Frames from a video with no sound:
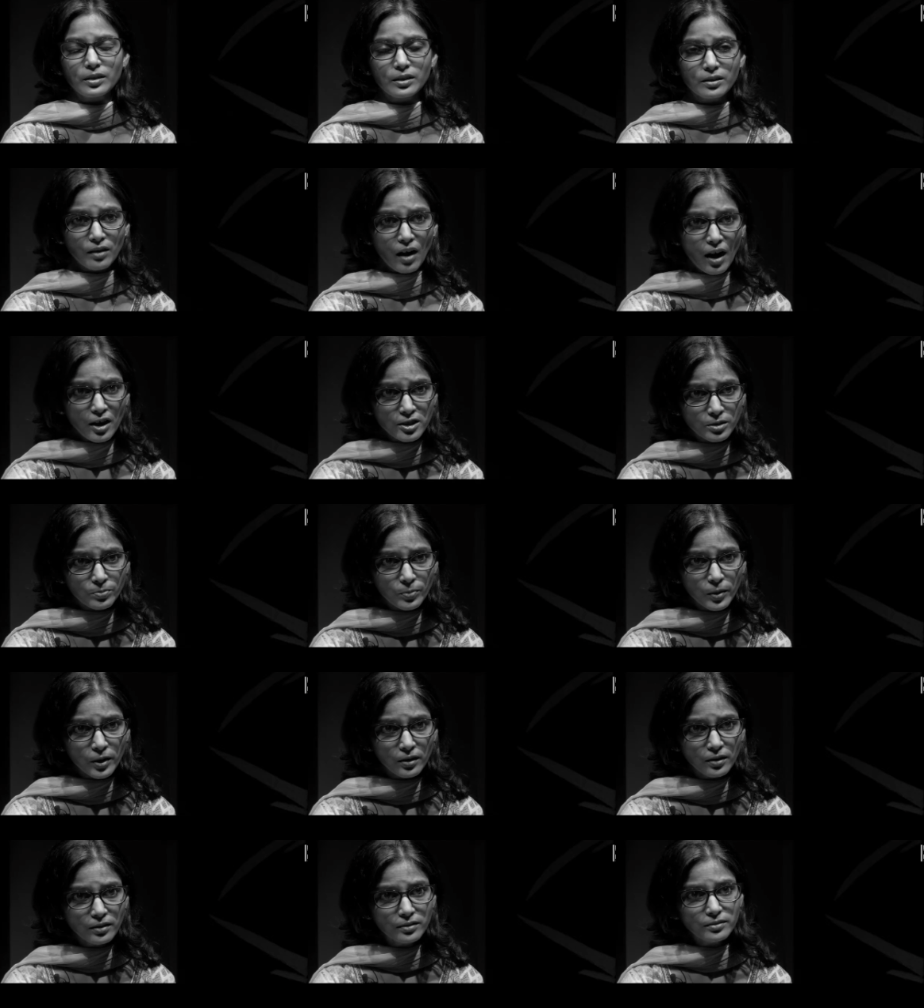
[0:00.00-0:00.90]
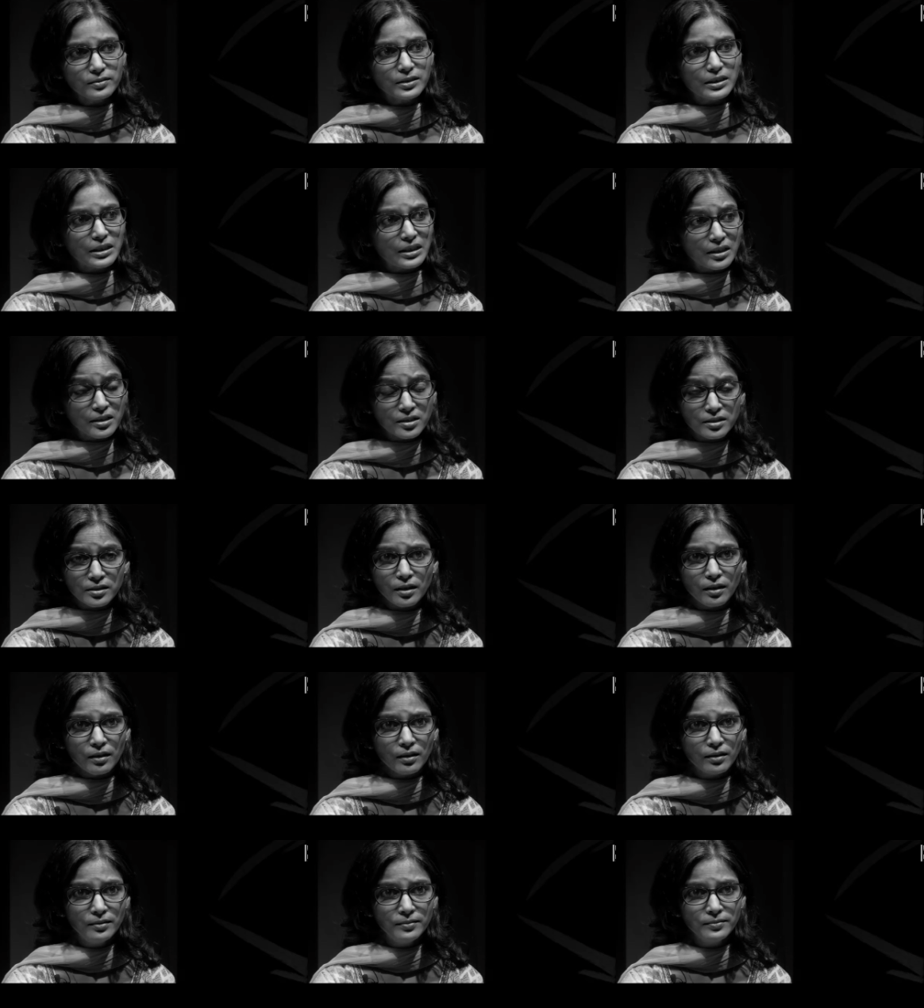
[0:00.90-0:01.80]
grasp her, kiss
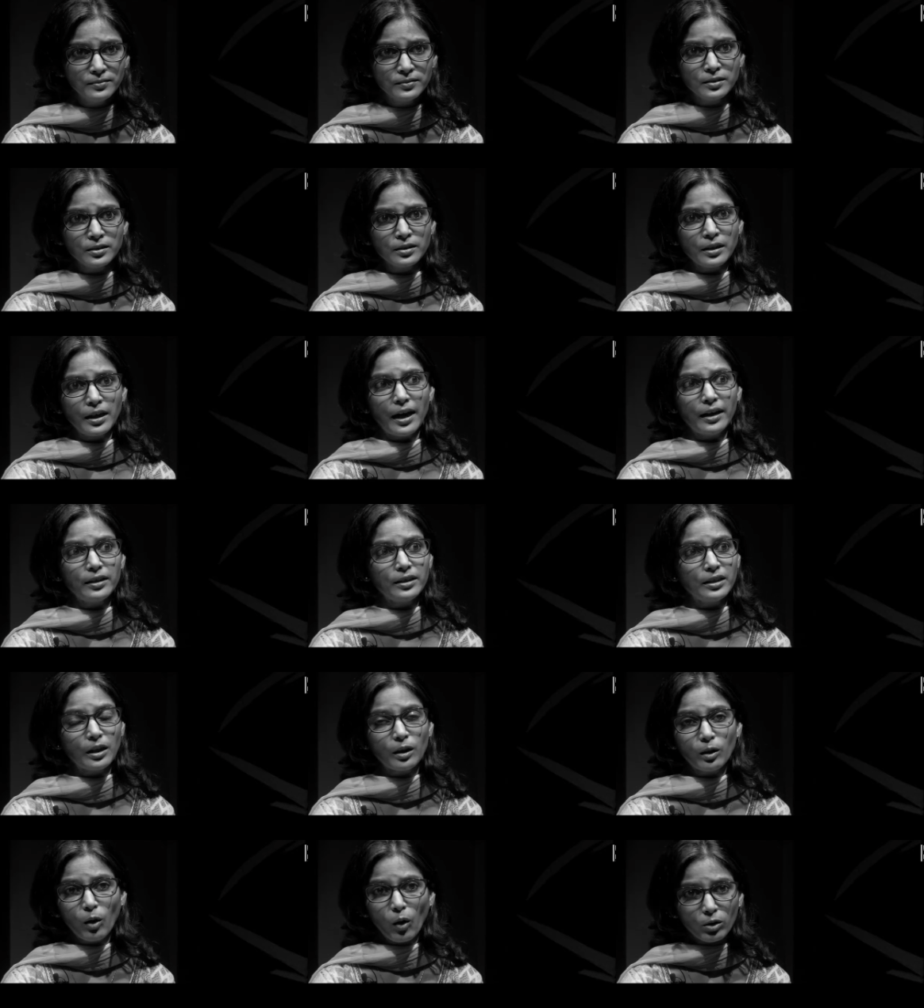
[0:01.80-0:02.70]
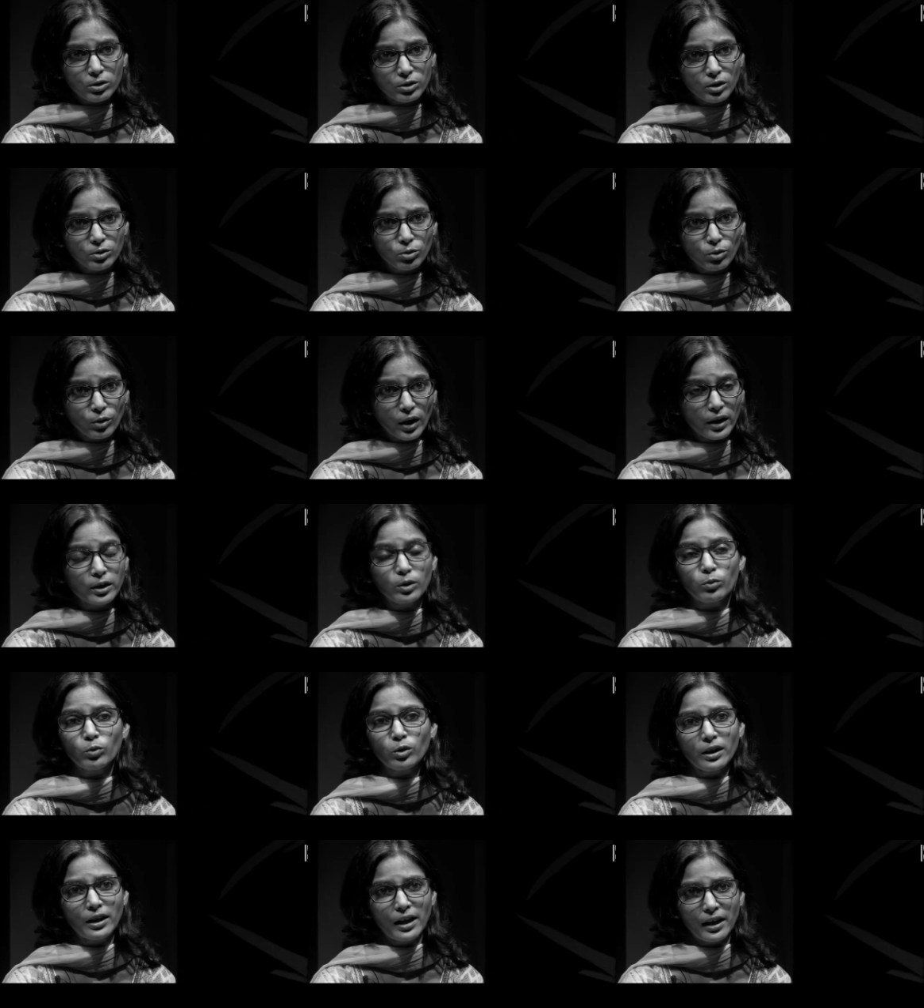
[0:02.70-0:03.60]
her, and he locked the door and he
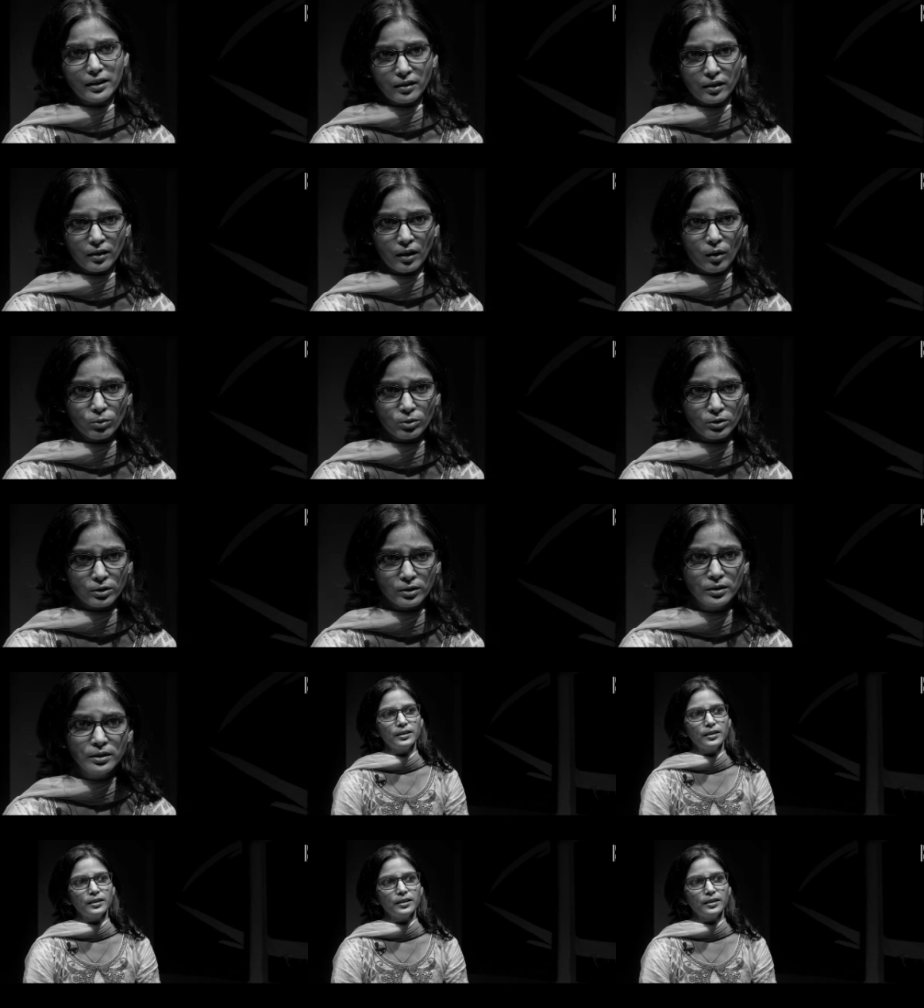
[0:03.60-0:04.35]
wouldn't let her out.